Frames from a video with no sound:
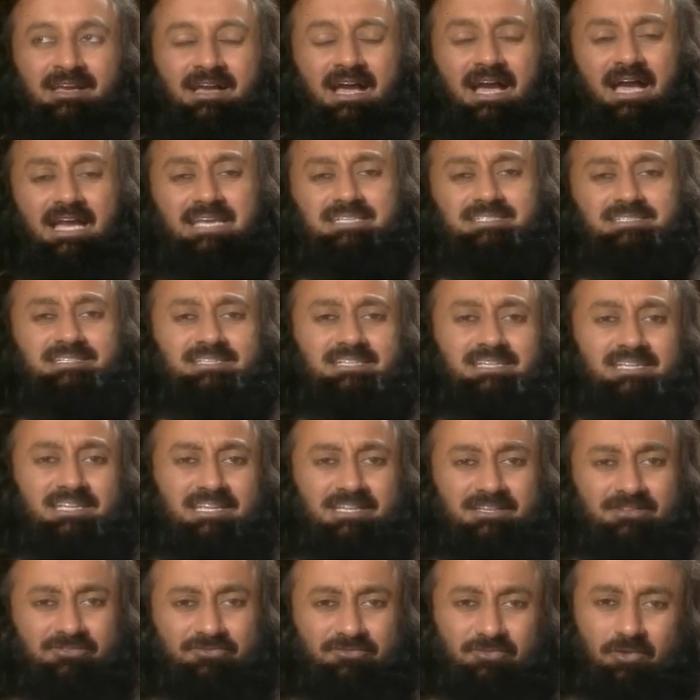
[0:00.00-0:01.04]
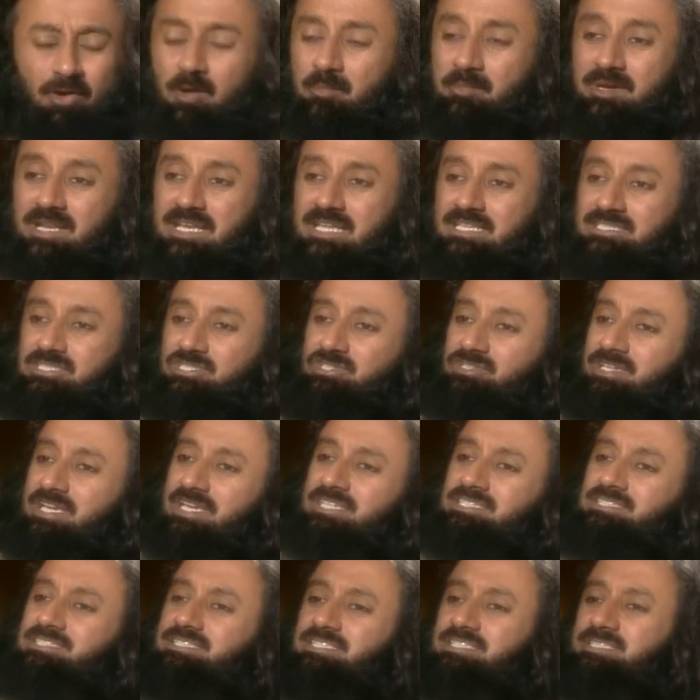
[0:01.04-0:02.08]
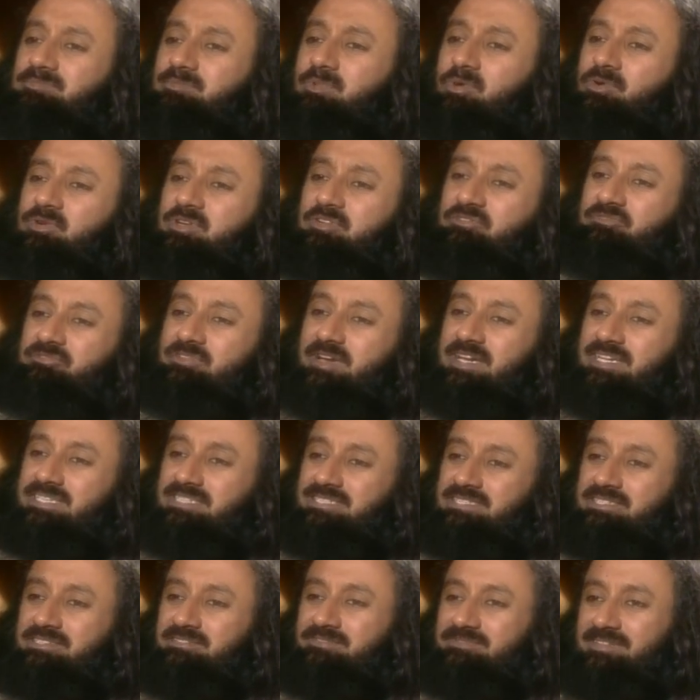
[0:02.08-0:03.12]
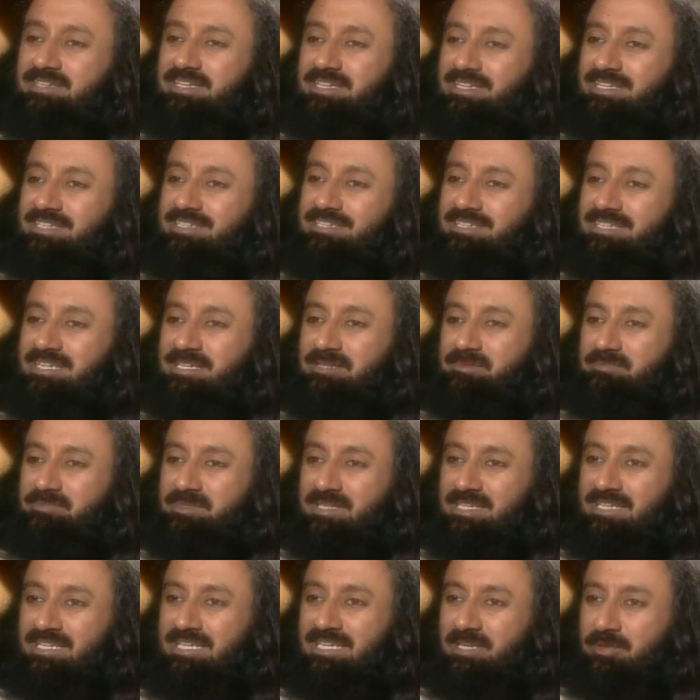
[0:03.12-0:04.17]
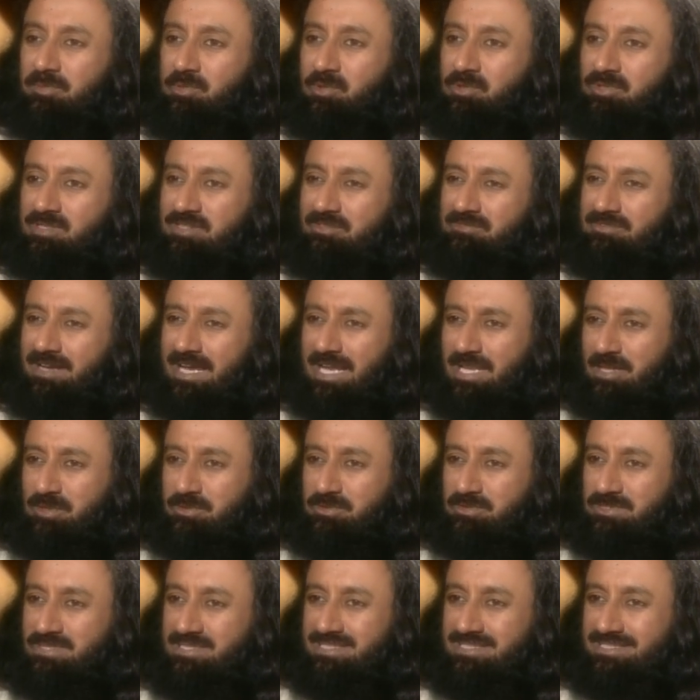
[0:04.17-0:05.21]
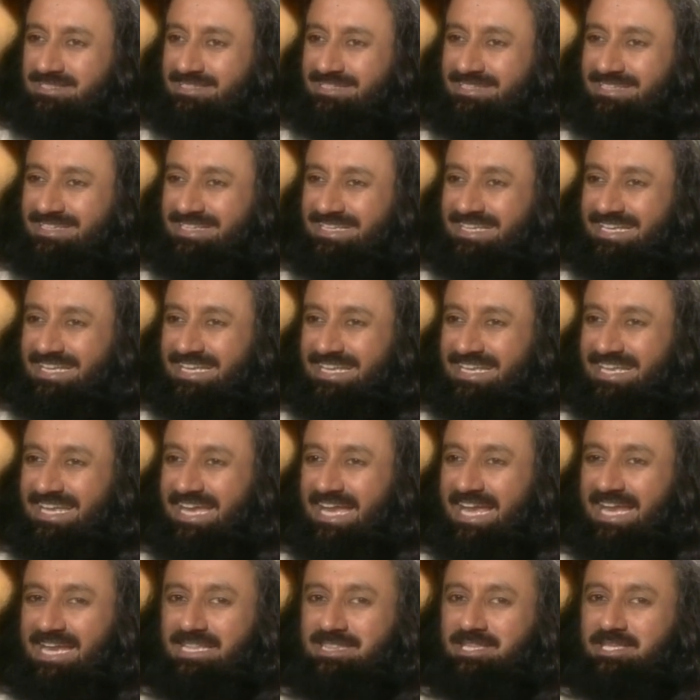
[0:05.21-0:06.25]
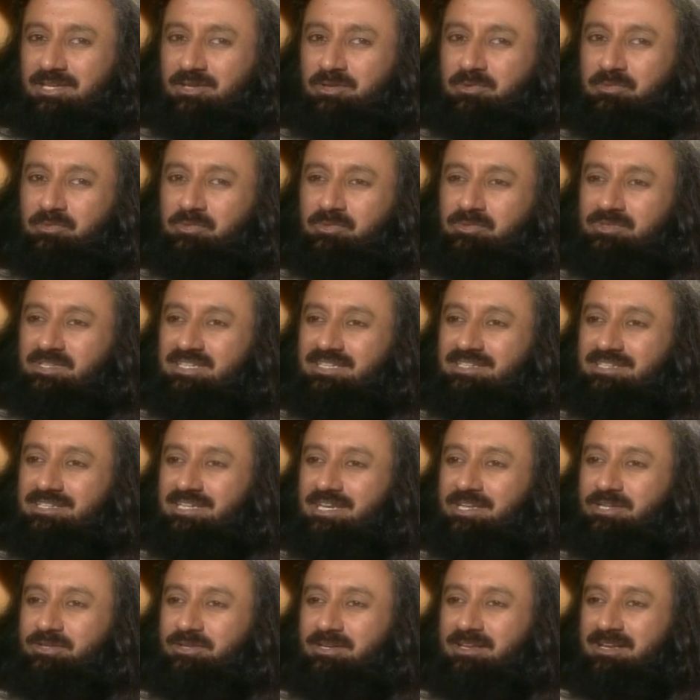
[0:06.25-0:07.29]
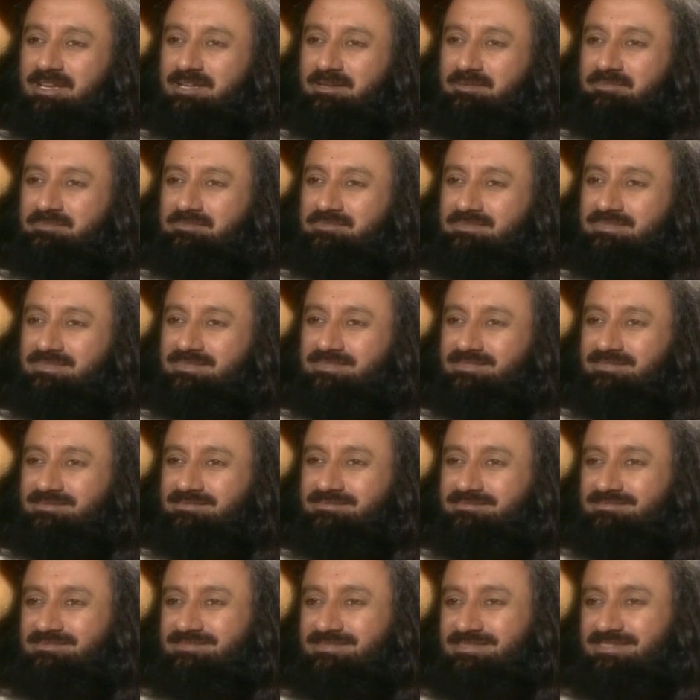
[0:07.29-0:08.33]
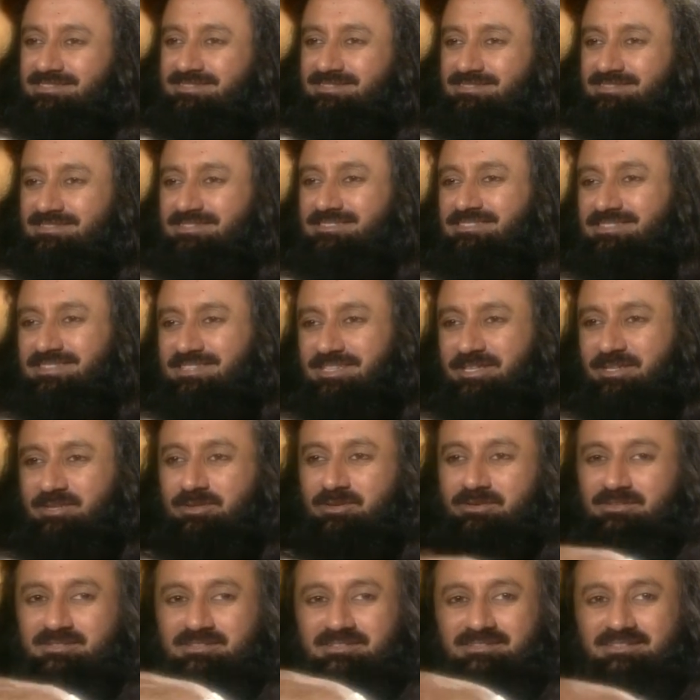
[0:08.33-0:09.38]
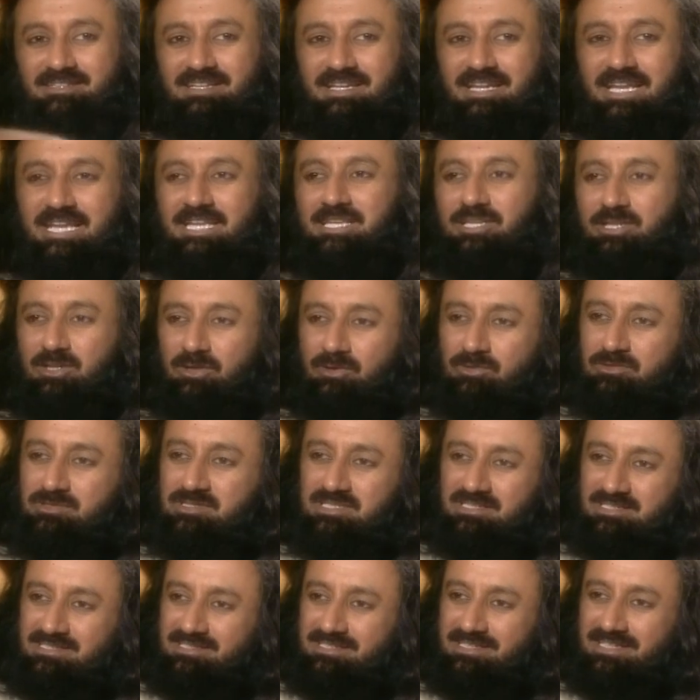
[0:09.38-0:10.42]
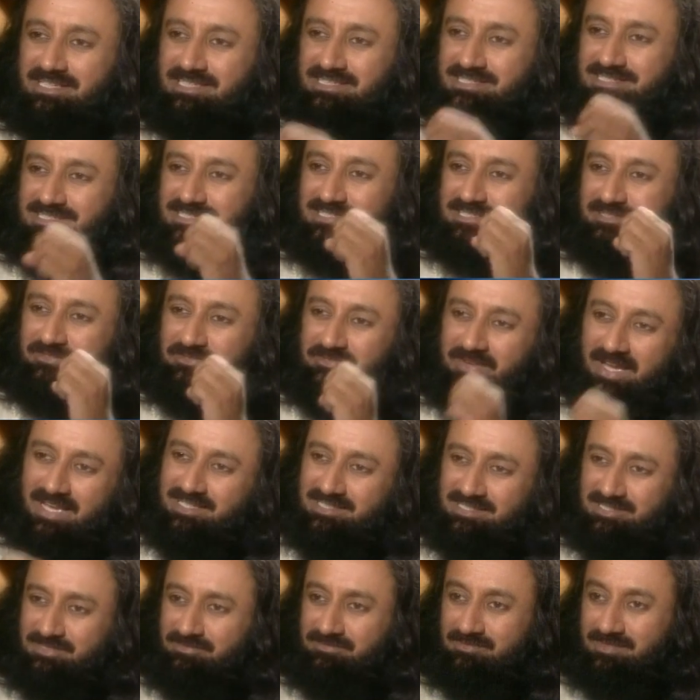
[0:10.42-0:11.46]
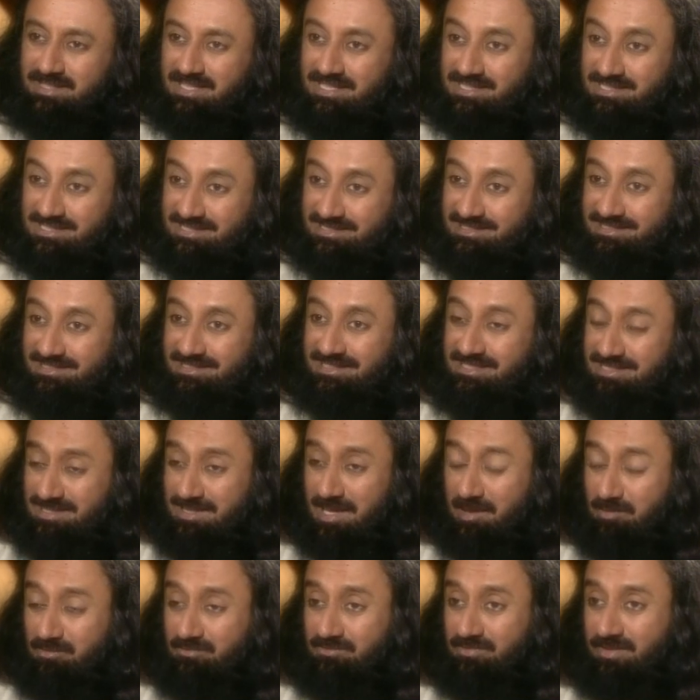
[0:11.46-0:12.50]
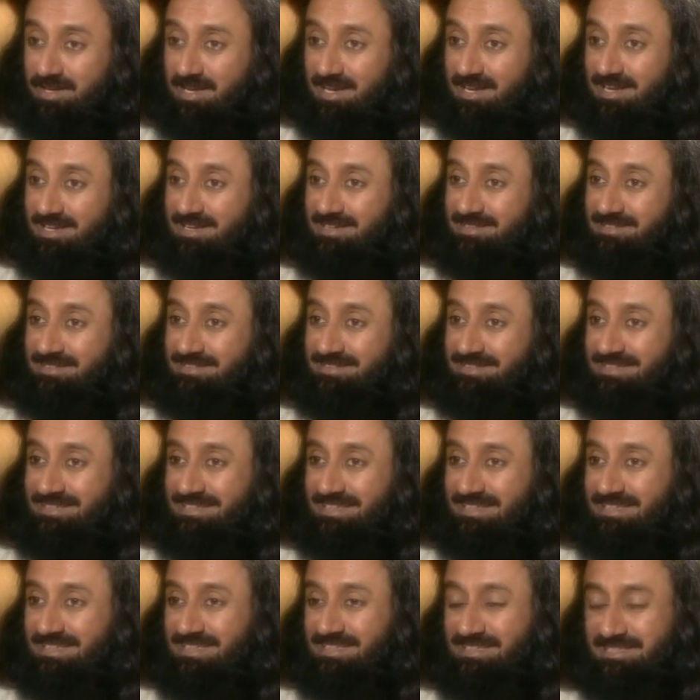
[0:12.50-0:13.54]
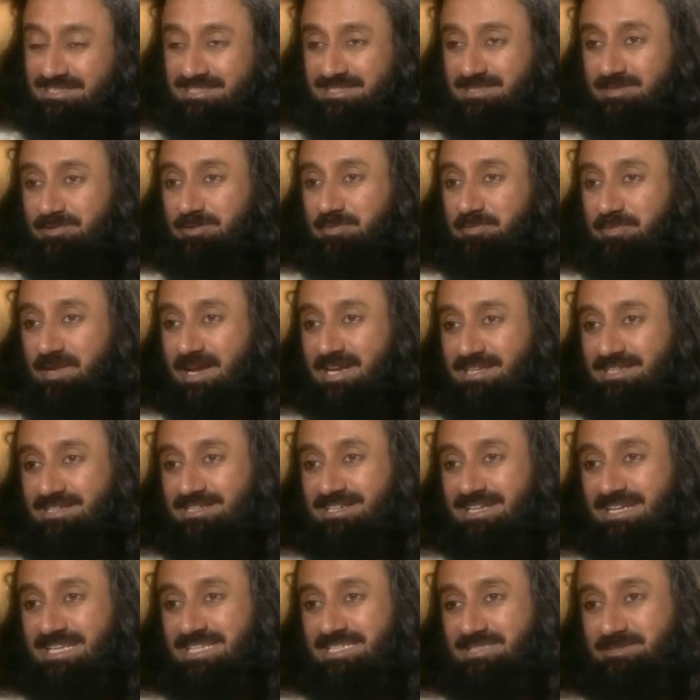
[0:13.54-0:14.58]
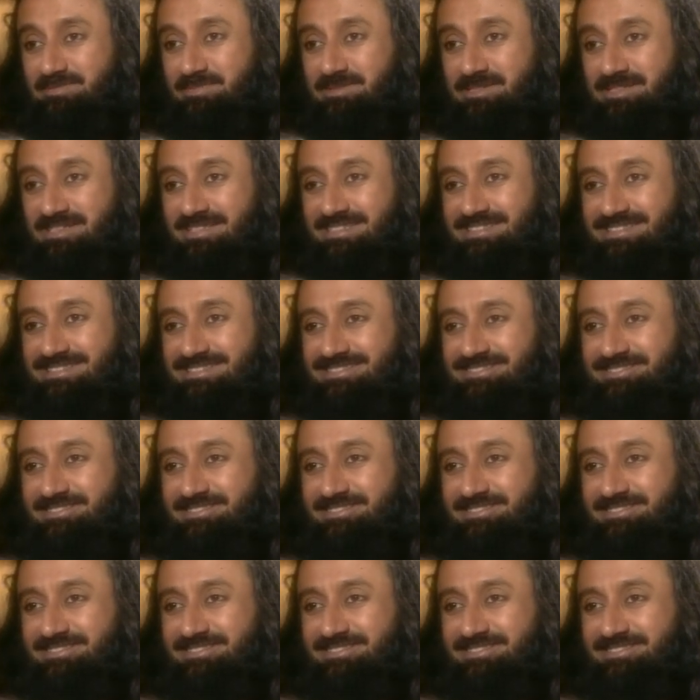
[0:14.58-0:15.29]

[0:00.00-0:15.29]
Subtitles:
I see informal education is more effective in bringing about the values. Anything you put in curriculum, you know, it loses its effectiveness in some way. This is our practical experience.